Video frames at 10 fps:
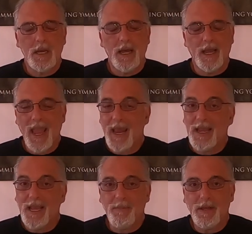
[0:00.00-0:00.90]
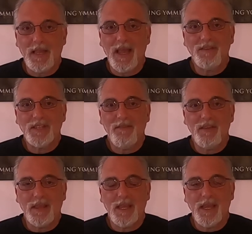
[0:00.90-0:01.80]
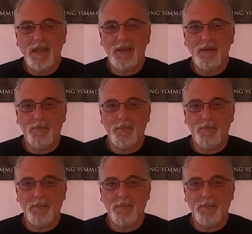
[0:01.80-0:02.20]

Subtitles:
Again, it could be a life-saving thing,